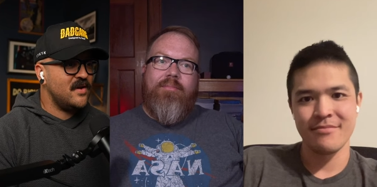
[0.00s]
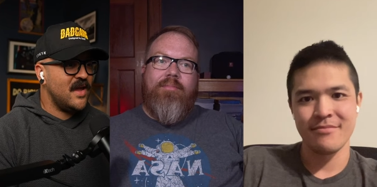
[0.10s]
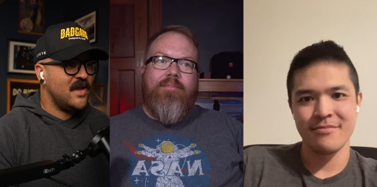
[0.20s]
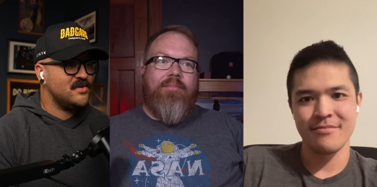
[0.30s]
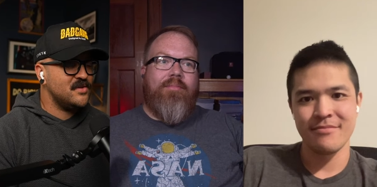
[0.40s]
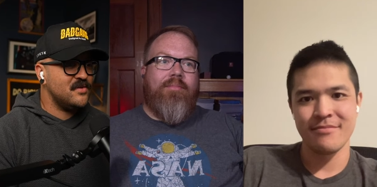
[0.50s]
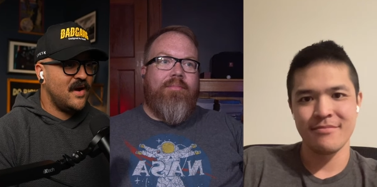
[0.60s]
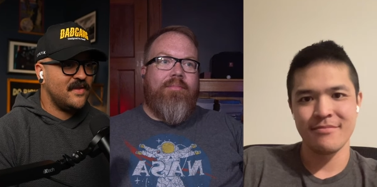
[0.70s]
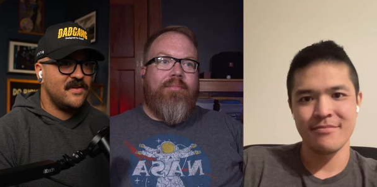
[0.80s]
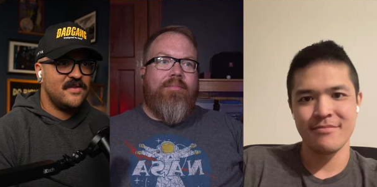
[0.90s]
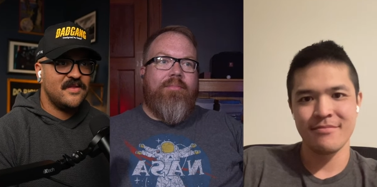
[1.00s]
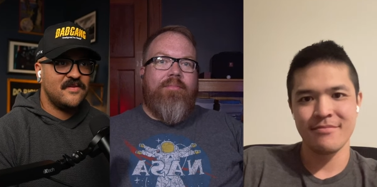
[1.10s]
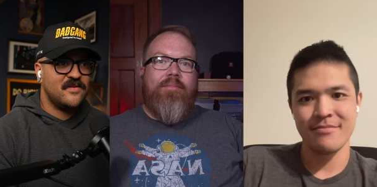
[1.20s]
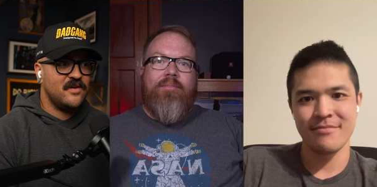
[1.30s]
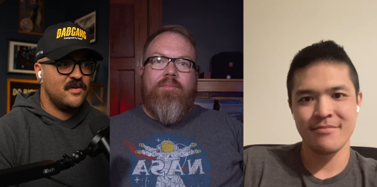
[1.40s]
Speaker 1: Andrew, I think
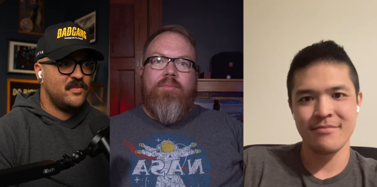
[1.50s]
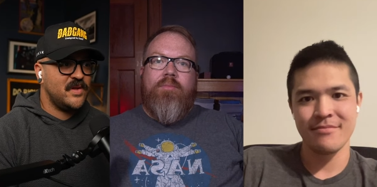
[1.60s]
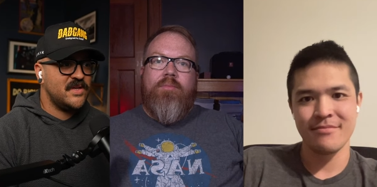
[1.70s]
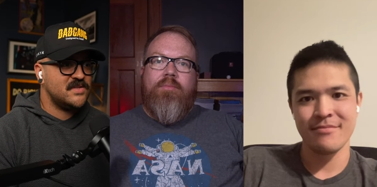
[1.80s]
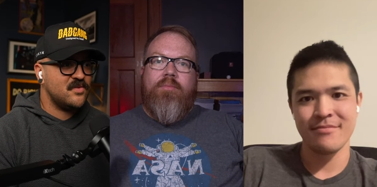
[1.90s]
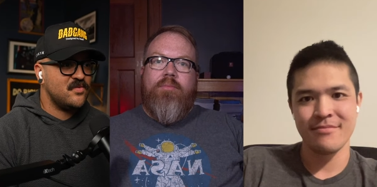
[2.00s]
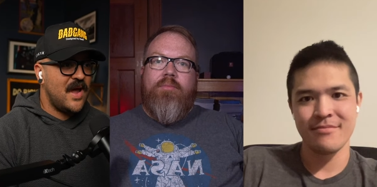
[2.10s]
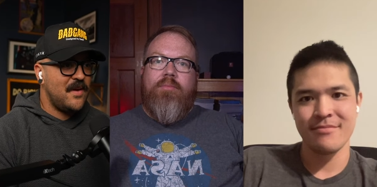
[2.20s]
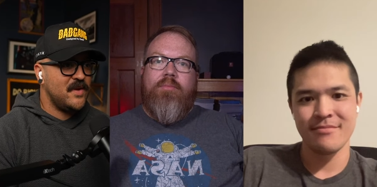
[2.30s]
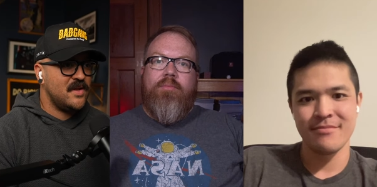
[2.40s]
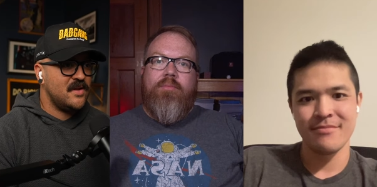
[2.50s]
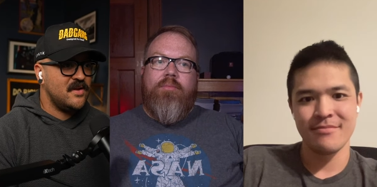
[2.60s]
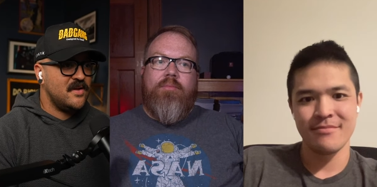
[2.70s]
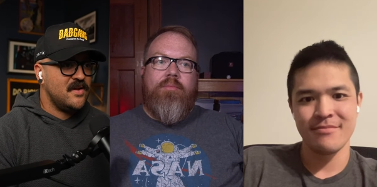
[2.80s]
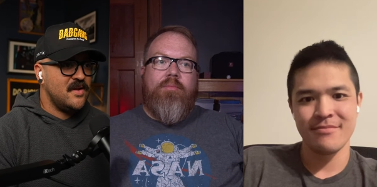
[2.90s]
that's a good place to wrap it.
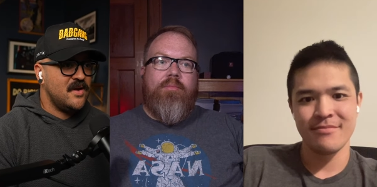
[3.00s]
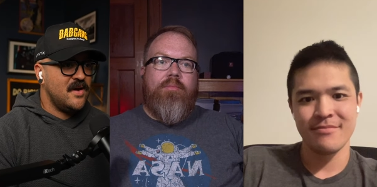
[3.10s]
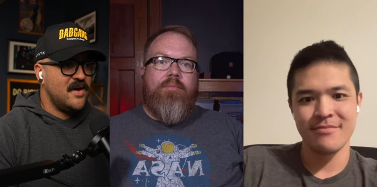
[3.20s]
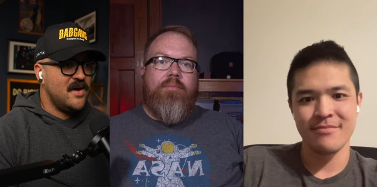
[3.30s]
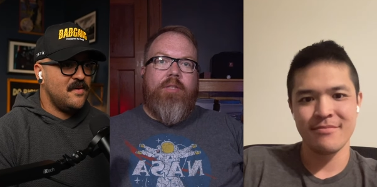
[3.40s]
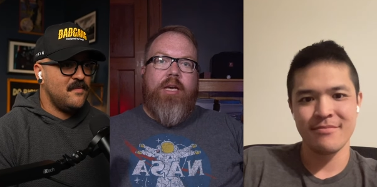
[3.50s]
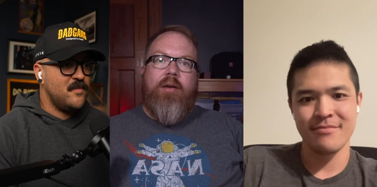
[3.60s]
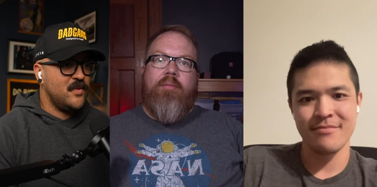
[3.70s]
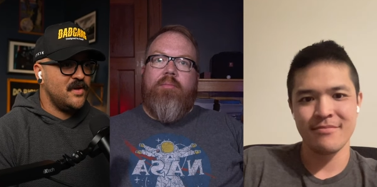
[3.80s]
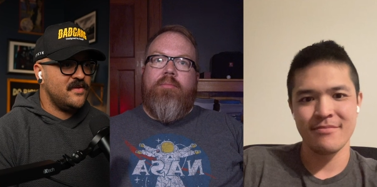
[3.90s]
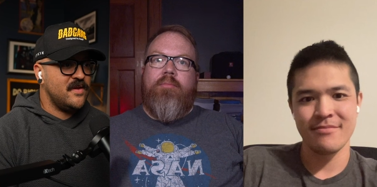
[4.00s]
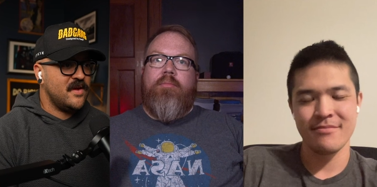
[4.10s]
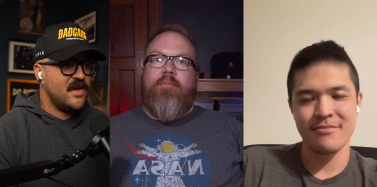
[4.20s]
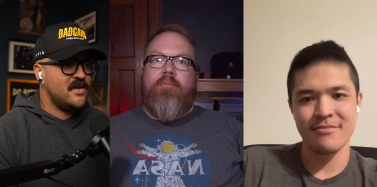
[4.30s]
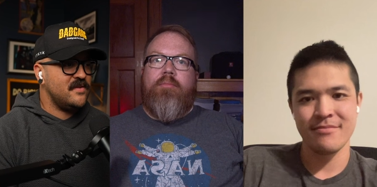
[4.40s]
Um, yeah. What do you
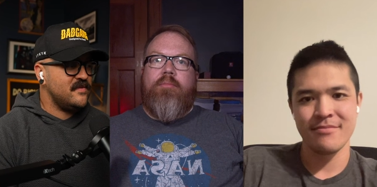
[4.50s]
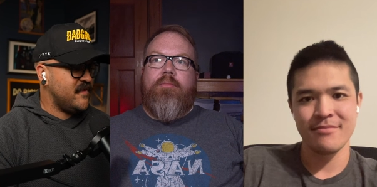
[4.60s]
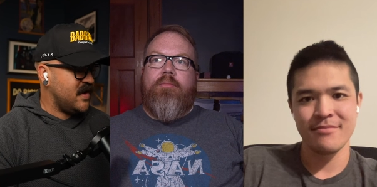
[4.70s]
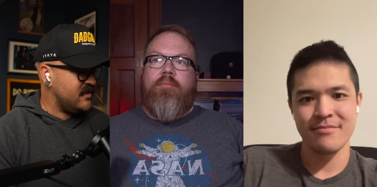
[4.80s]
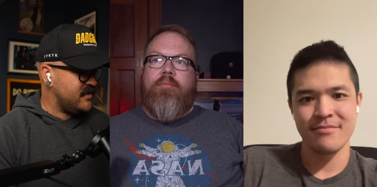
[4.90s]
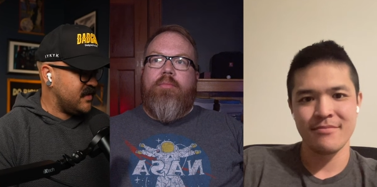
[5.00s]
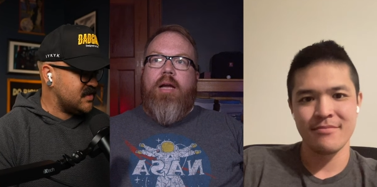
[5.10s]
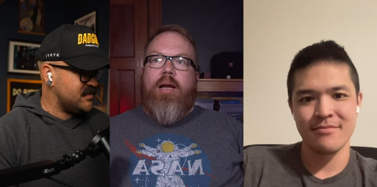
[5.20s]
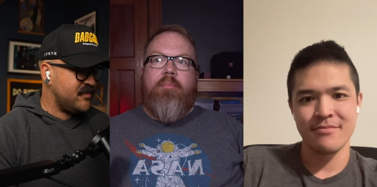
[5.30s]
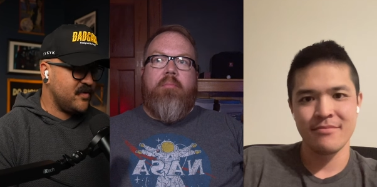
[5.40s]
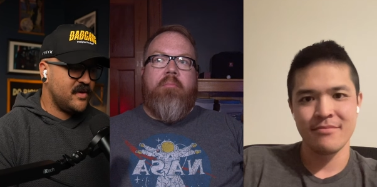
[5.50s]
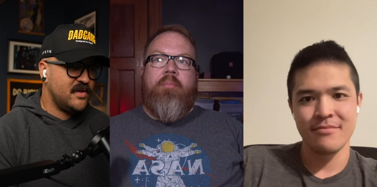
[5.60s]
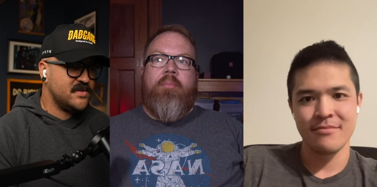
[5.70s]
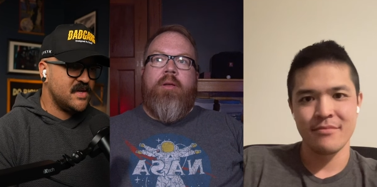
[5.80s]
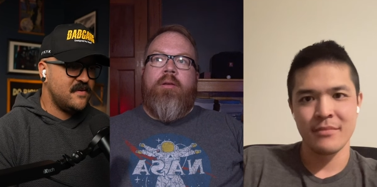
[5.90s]
think? Any final I, thoughts before we
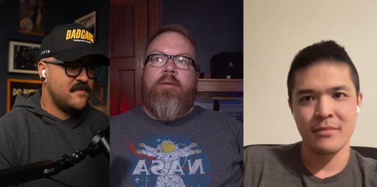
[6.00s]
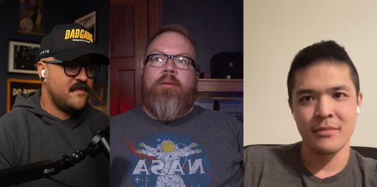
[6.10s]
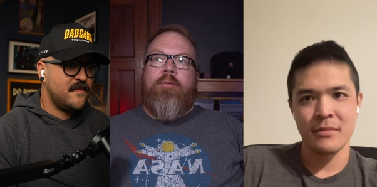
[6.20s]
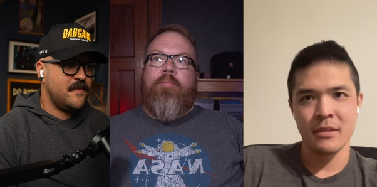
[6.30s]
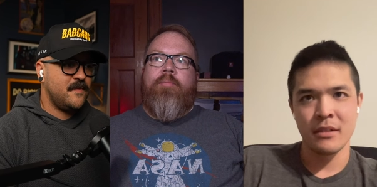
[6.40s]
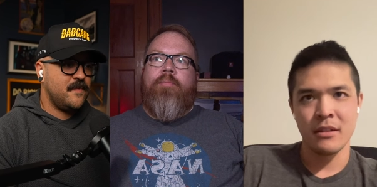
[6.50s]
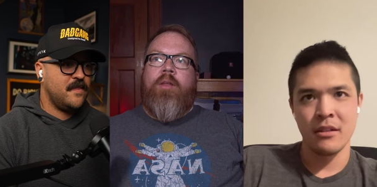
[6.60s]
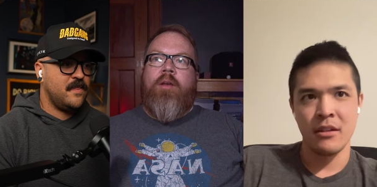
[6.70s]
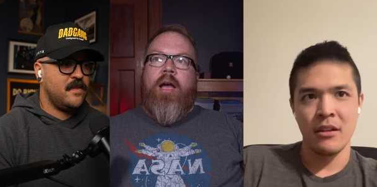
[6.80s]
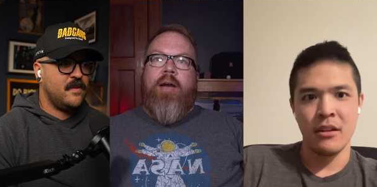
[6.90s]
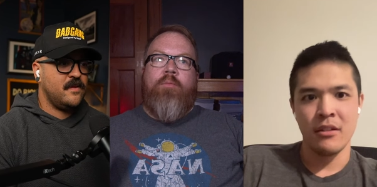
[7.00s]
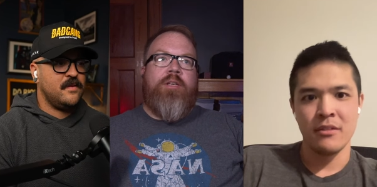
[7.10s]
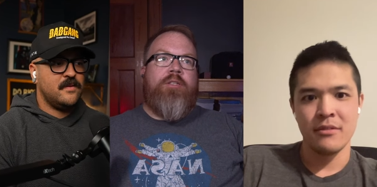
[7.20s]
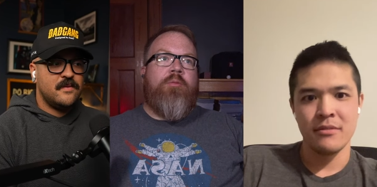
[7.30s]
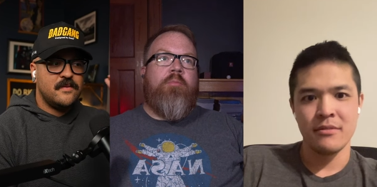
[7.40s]
close
Speaker 2: out? I wish
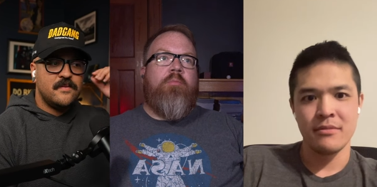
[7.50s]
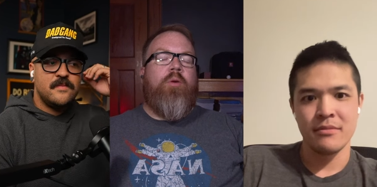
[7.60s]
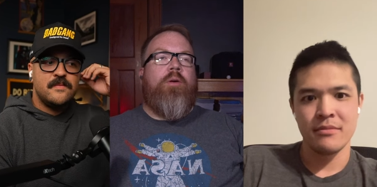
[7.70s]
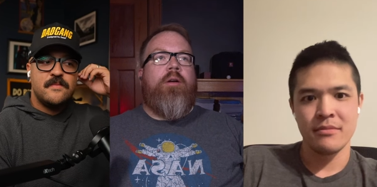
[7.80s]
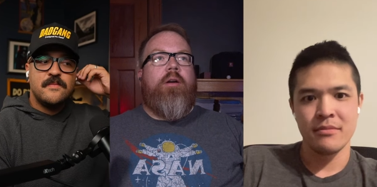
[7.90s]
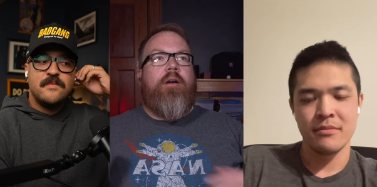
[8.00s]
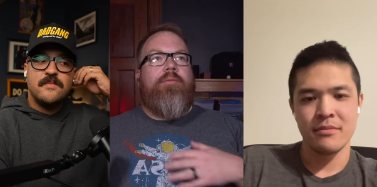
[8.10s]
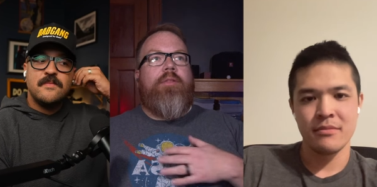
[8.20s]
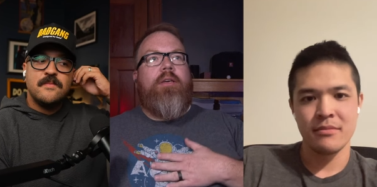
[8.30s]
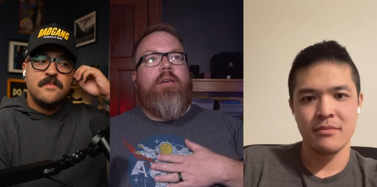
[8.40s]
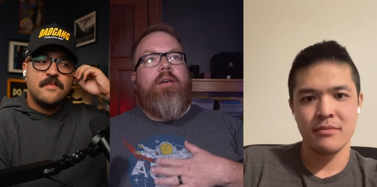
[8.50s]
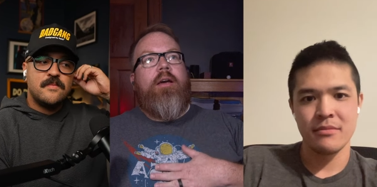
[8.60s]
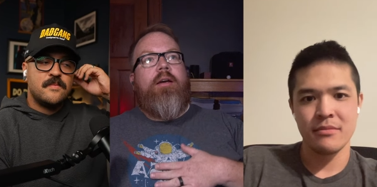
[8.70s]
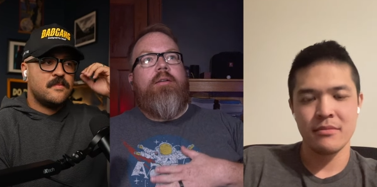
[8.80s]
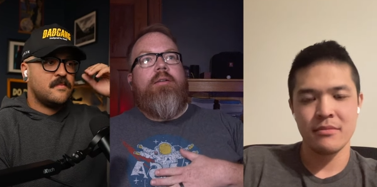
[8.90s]
more of the uh,
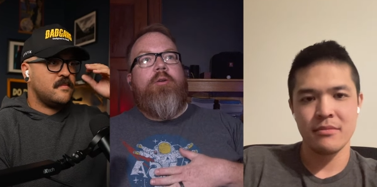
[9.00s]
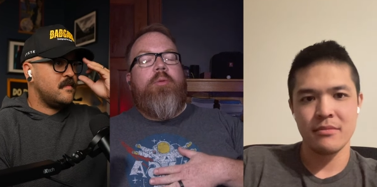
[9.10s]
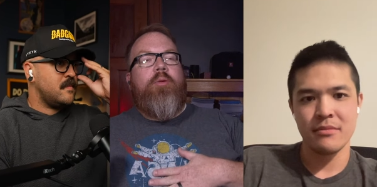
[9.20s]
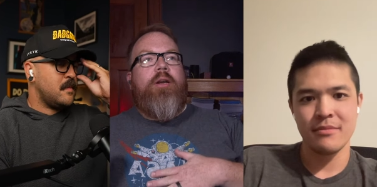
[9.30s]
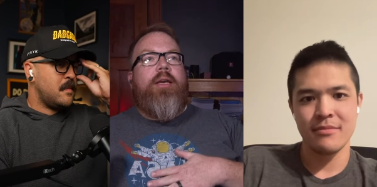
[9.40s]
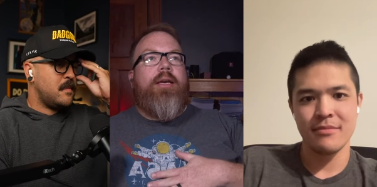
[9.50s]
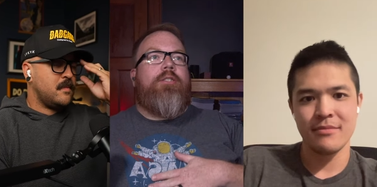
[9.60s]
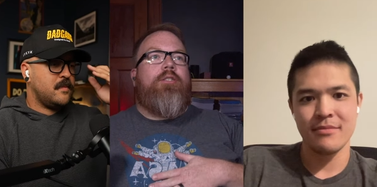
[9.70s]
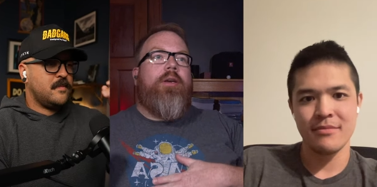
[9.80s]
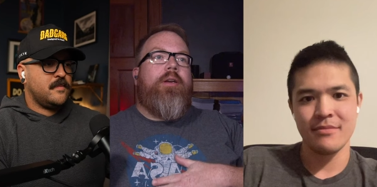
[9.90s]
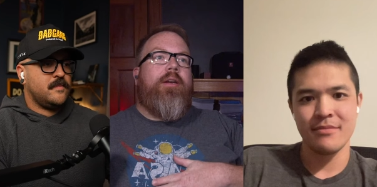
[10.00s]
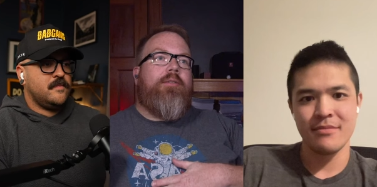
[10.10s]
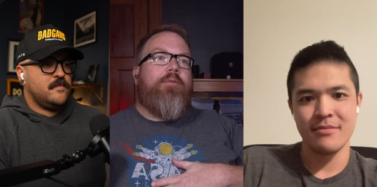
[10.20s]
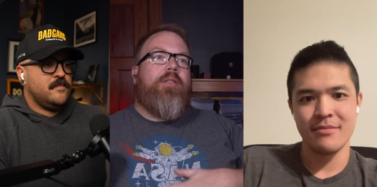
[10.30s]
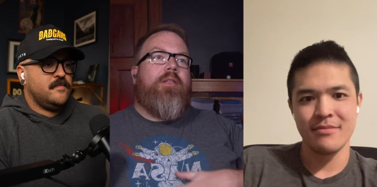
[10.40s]
community had joined us with
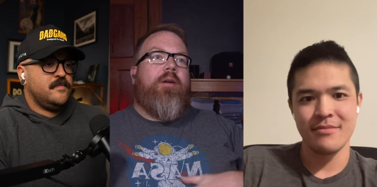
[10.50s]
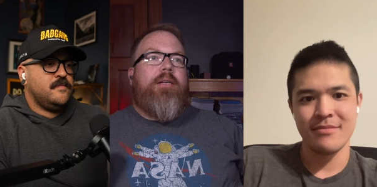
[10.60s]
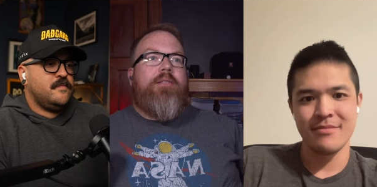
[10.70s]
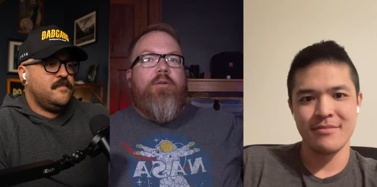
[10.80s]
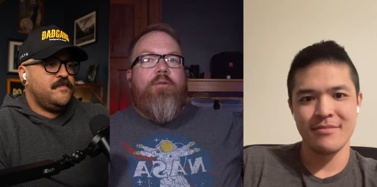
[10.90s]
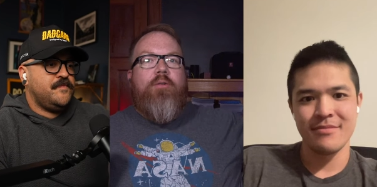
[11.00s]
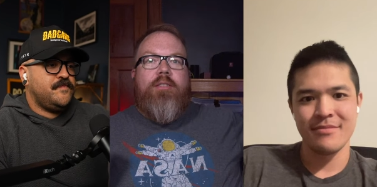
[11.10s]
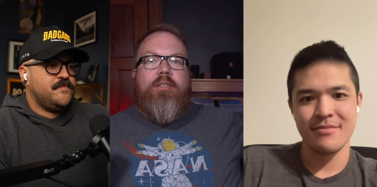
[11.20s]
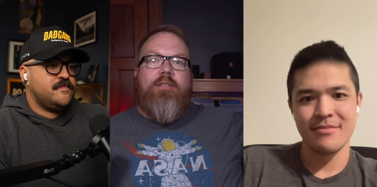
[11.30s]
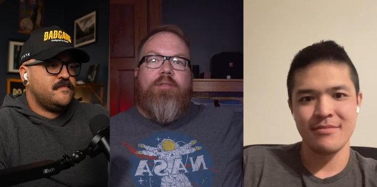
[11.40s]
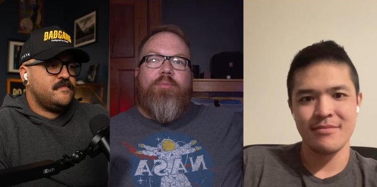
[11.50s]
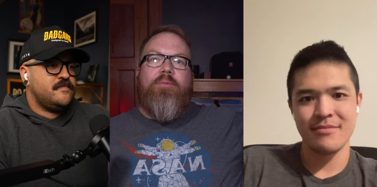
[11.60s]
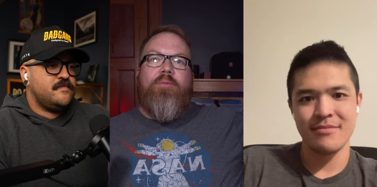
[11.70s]
their magical questions, but we'll give them